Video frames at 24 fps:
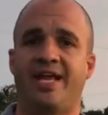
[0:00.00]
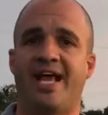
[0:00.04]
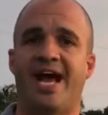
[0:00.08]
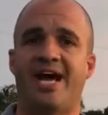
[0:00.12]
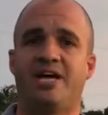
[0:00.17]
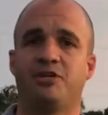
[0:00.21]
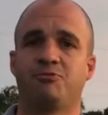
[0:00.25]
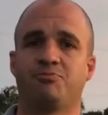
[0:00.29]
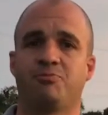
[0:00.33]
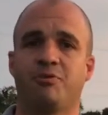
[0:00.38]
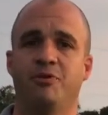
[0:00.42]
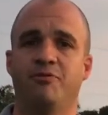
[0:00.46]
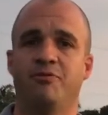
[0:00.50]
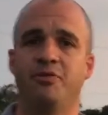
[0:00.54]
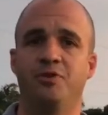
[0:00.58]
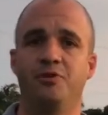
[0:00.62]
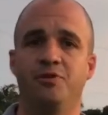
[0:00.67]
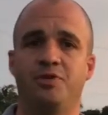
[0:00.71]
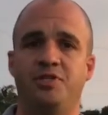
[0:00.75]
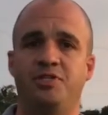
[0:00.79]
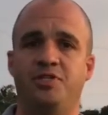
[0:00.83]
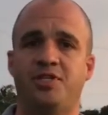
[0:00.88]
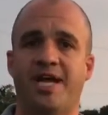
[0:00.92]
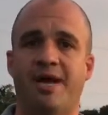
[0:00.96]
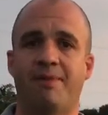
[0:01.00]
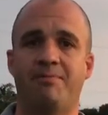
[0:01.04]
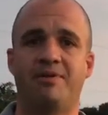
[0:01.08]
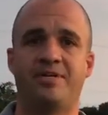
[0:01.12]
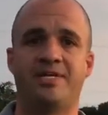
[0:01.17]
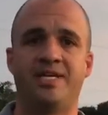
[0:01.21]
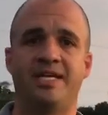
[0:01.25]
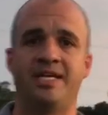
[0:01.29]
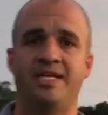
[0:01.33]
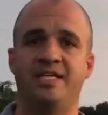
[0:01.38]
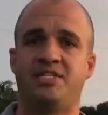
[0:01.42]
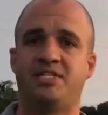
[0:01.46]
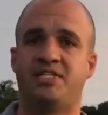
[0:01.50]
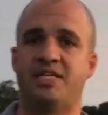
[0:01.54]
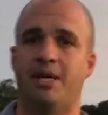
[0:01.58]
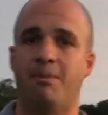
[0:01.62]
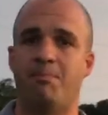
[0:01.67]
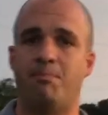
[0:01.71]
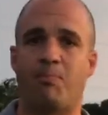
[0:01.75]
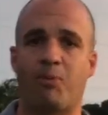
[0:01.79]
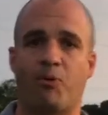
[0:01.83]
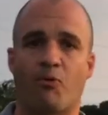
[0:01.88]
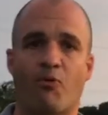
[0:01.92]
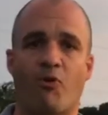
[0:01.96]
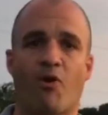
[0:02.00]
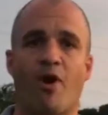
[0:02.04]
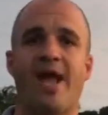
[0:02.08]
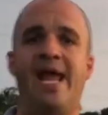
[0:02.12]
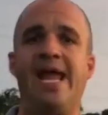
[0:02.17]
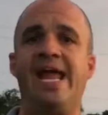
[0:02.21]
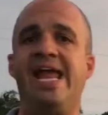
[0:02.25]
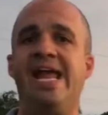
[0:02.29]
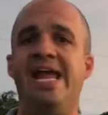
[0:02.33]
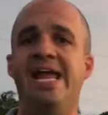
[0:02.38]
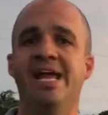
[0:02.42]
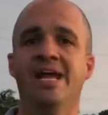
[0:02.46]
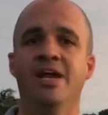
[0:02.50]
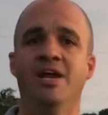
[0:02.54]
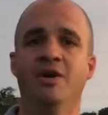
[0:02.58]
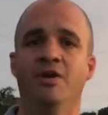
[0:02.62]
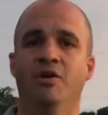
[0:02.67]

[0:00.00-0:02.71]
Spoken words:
Gospel of Luke chapter 10, he said, pray